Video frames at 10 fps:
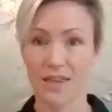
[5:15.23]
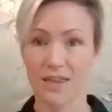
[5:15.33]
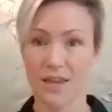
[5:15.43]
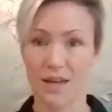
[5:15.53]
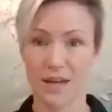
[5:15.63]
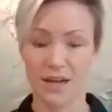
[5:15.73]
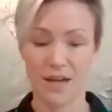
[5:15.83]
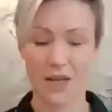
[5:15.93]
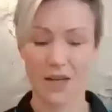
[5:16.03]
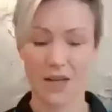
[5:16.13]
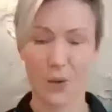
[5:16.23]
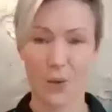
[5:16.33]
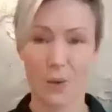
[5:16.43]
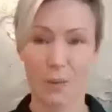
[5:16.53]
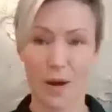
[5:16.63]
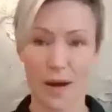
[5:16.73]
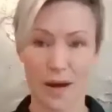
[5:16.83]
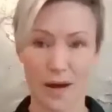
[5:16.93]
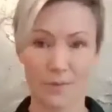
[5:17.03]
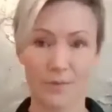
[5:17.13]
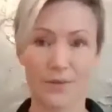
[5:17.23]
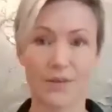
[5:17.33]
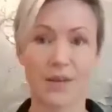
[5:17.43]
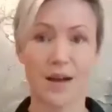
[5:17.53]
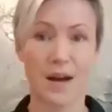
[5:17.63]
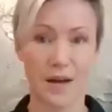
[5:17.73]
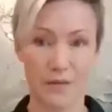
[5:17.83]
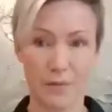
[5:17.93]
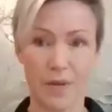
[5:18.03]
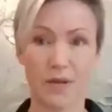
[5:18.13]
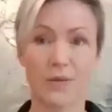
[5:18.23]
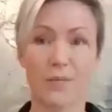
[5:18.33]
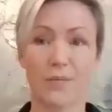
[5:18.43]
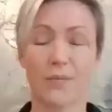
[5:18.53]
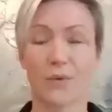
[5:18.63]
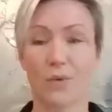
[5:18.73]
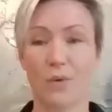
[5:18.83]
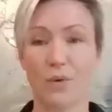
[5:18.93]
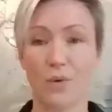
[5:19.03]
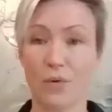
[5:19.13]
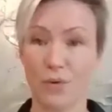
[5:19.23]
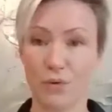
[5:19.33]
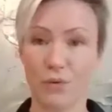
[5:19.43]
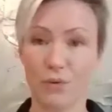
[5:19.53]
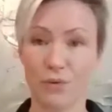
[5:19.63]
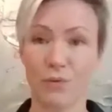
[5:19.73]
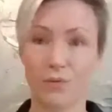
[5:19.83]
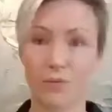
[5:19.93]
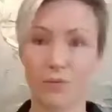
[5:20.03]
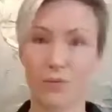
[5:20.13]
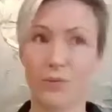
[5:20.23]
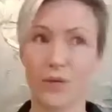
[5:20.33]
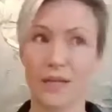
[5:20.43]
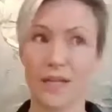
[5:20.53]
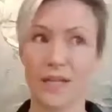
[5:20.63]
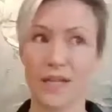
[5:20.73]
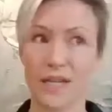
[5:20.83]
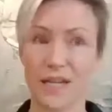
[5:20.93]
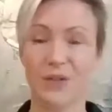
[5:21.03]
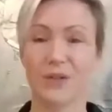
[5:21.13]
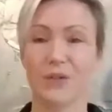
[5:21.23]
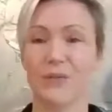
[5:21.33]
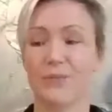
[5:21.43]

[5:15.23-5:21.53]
than we perhaps have been or thought we needed to.